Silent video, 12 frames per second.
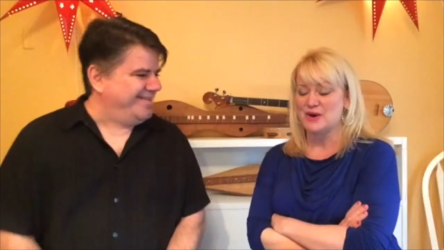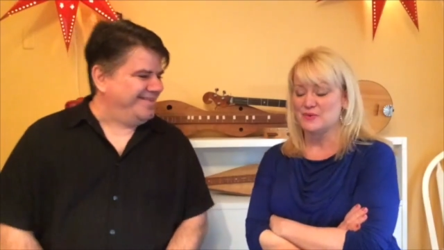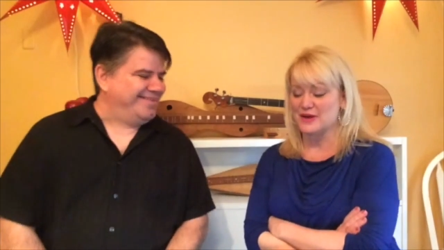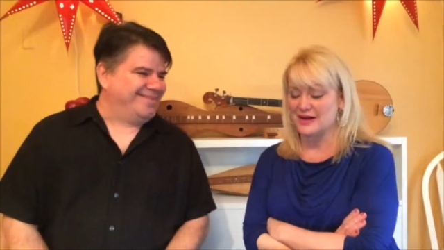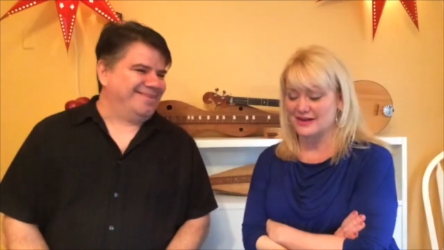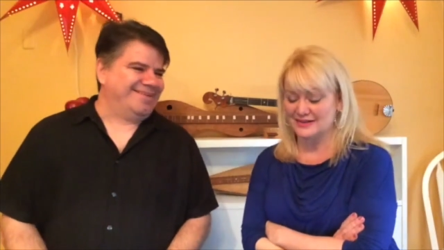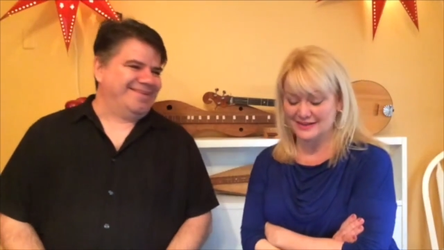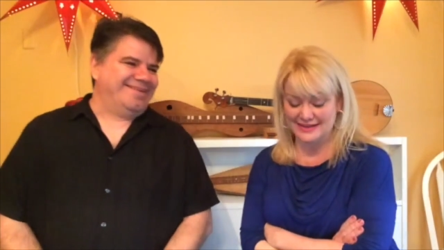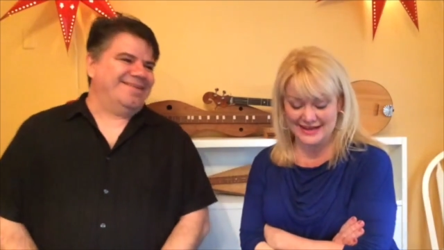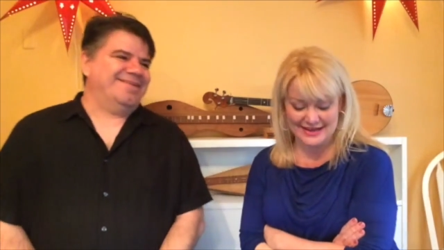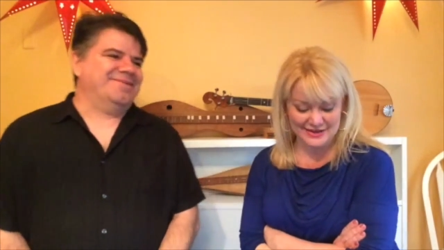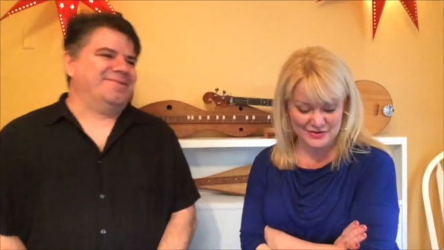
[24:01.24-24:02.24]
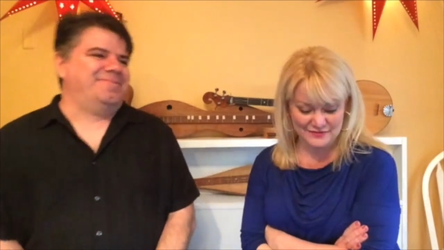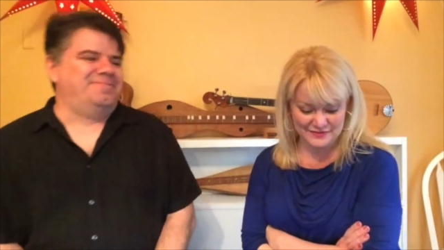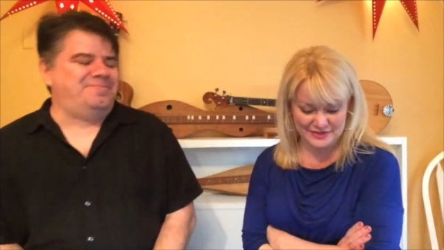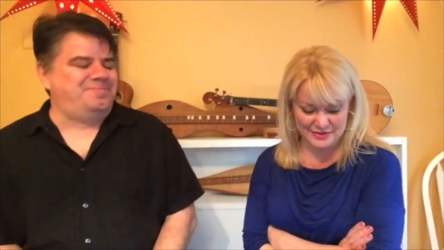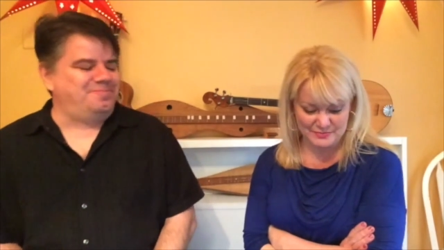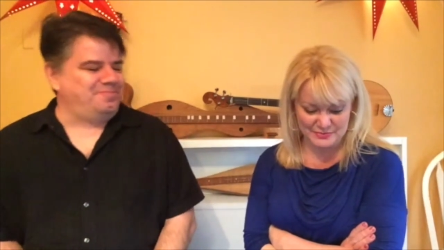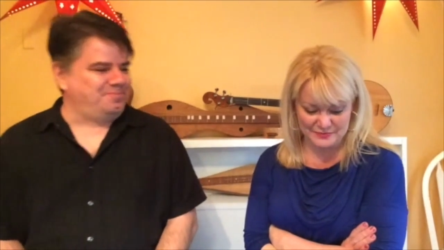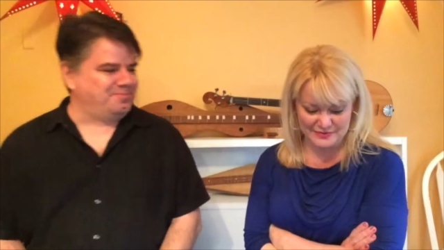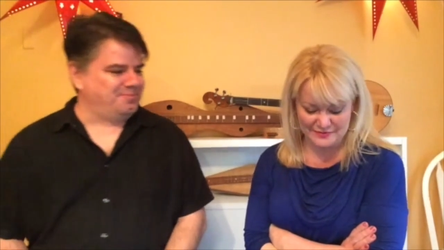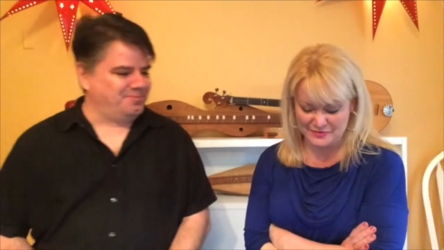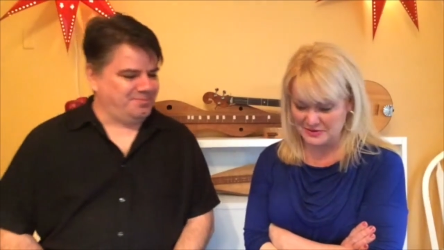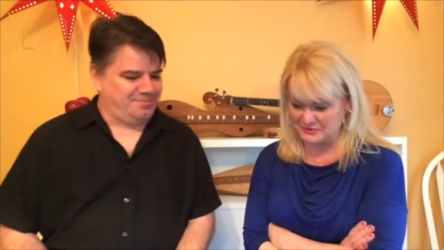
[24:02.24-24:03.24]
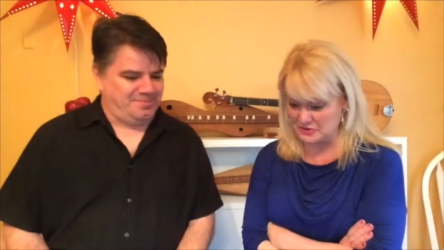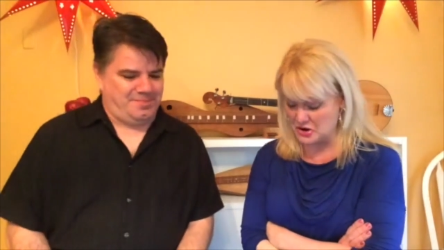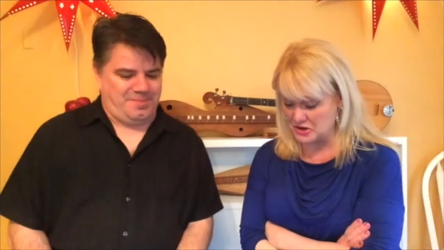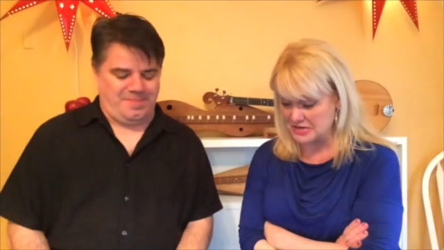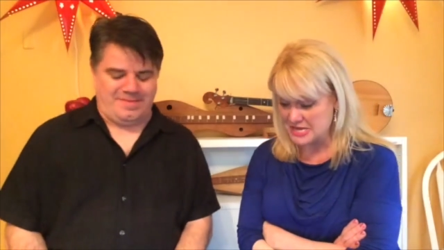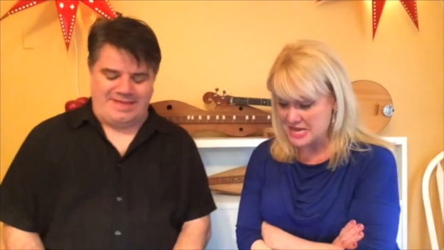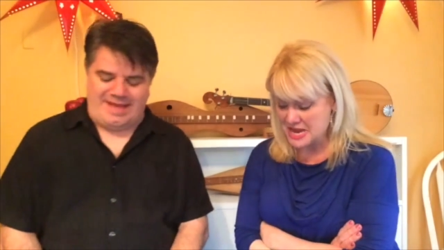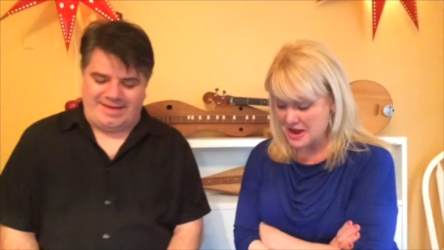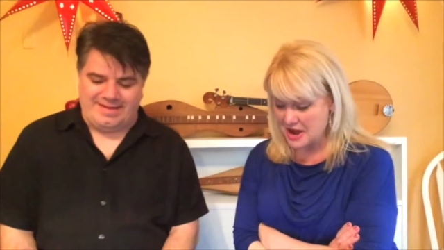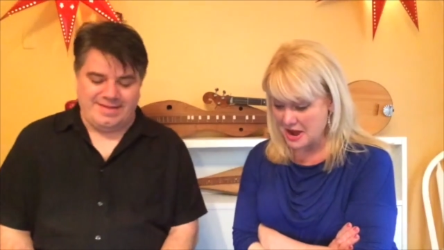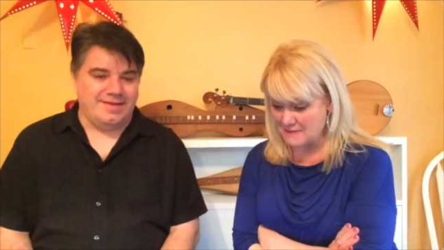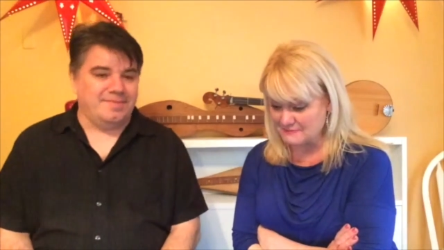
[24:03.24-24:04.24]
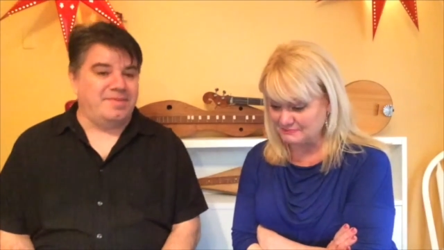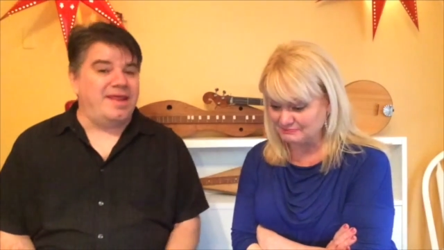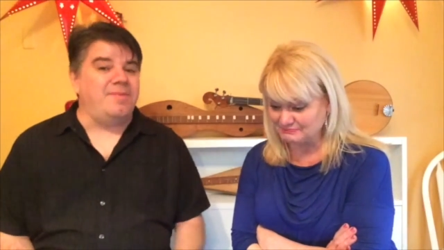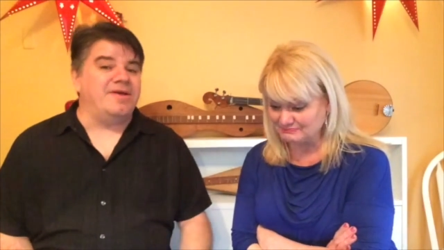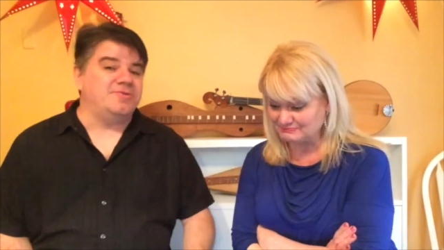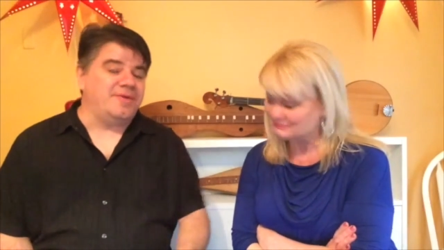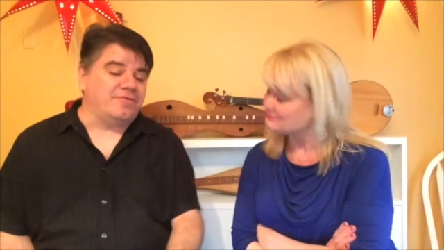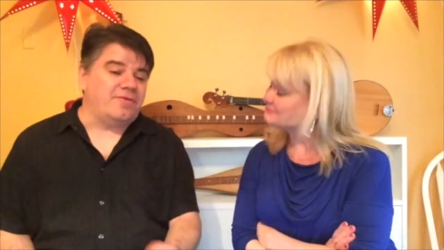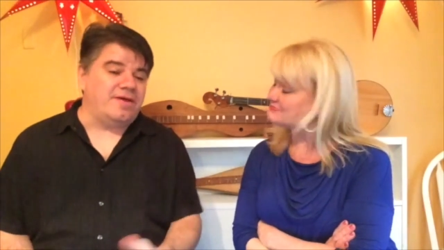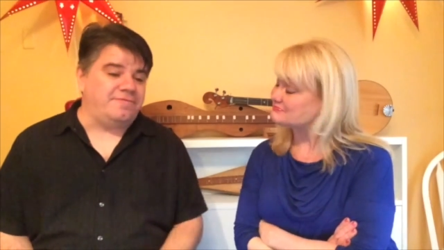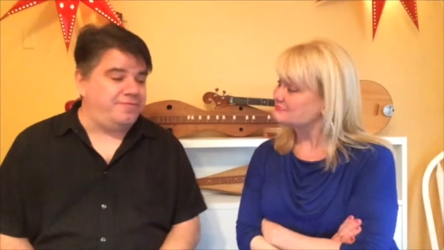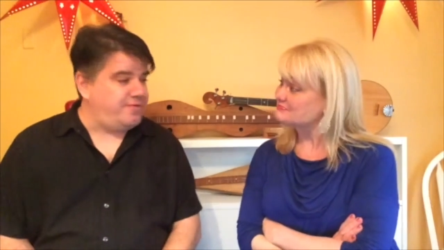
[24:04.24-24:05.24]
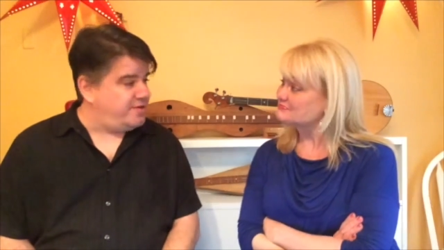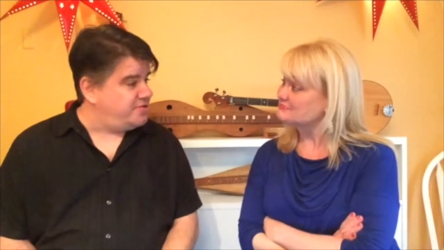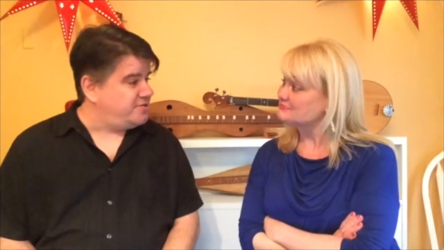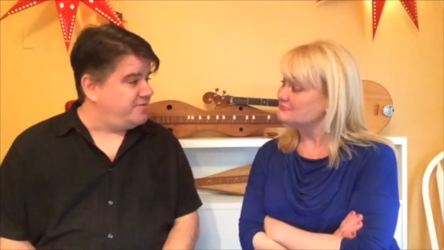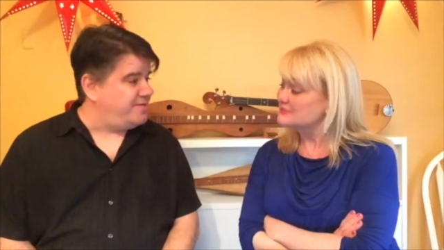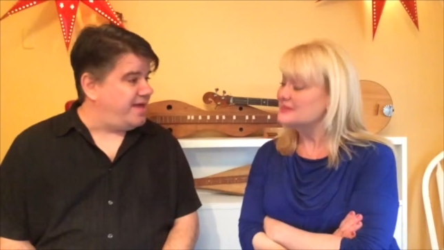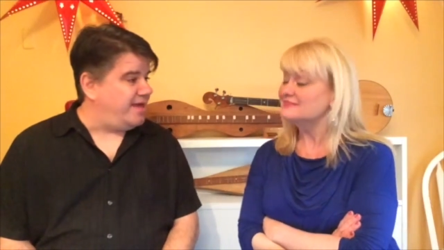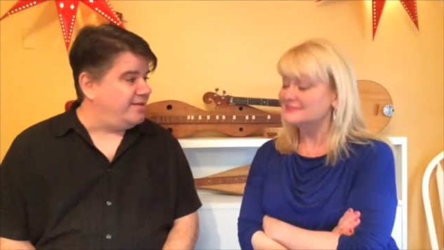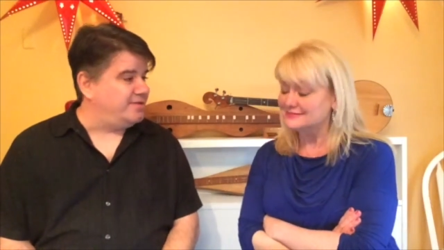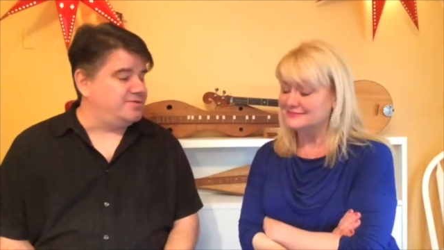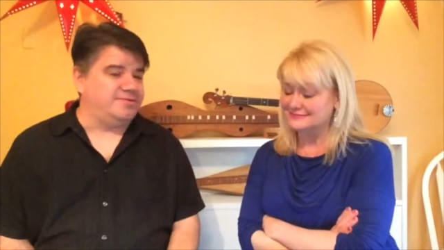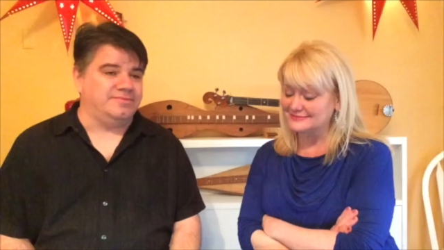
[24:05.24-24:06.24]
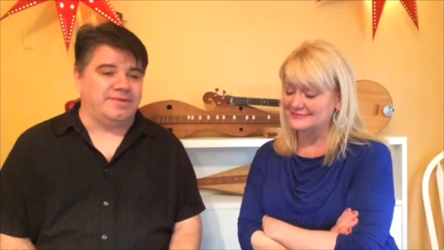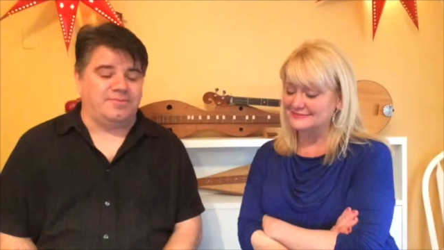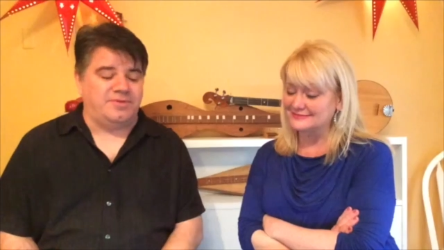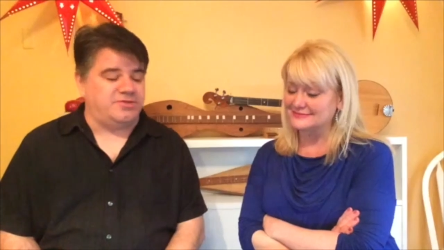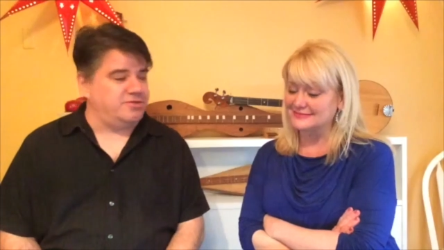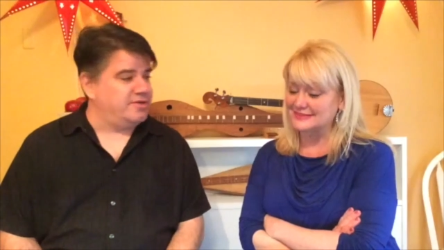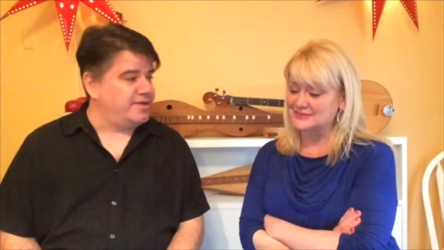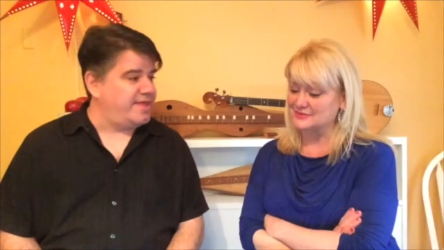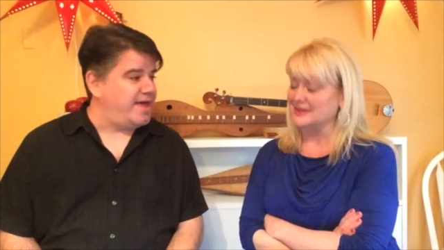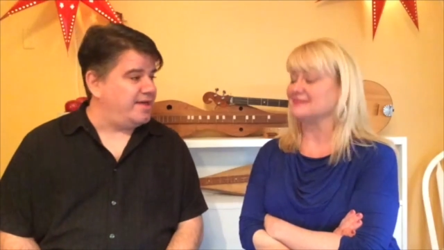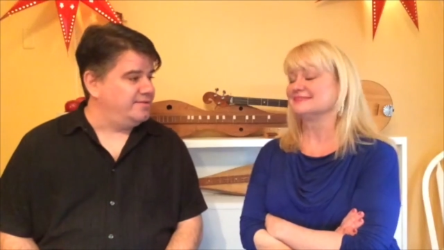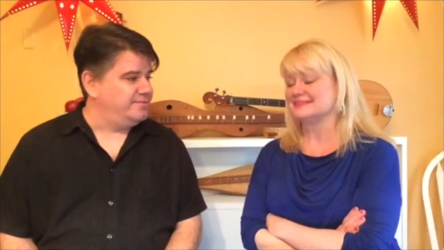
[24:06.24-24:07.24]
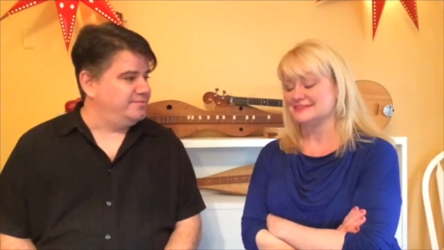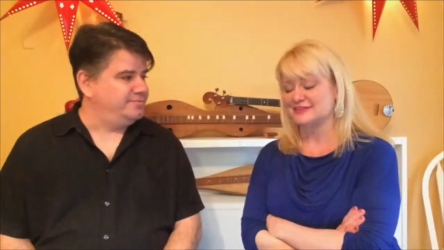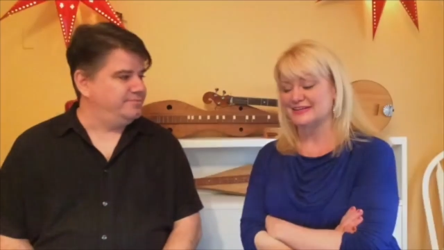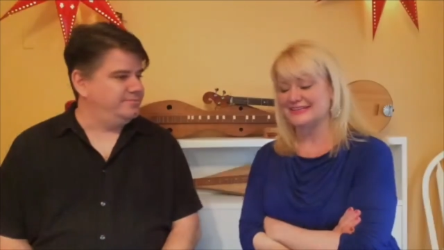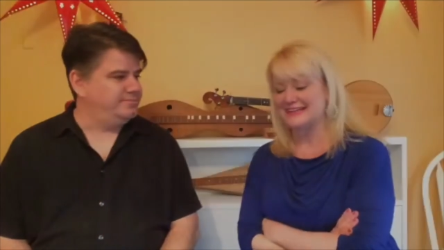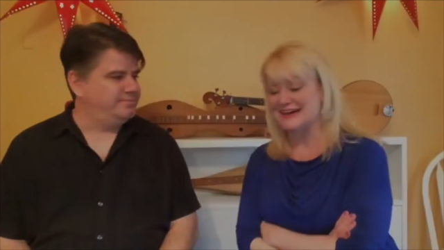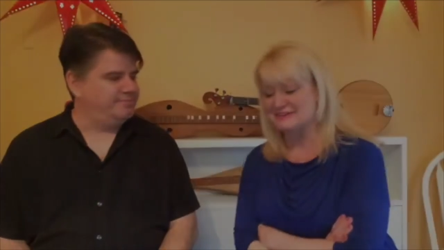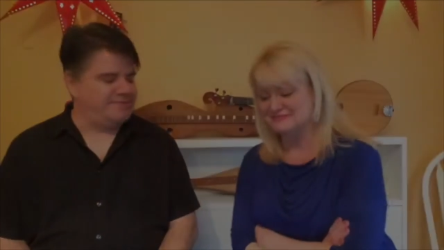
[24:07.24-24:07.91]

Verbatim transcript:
Speaker 1: well, yeah, hopefully it proved everybody wrong.
Speaker 2: Yeah. Um, but anyways, we have great footage of that, and so um, we should look at great. that.
Speaker 1: Let's look at it now.